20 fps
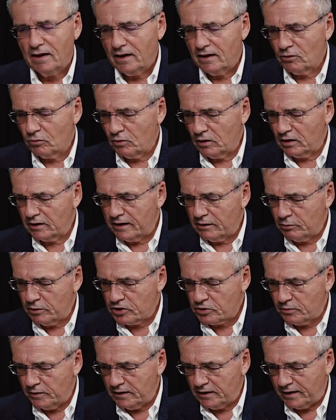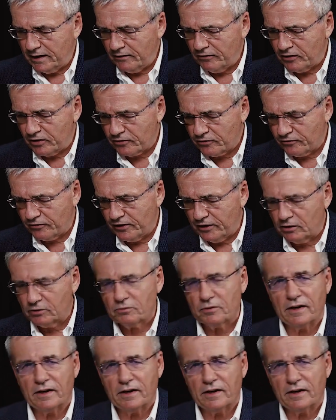And the world in which we live is filled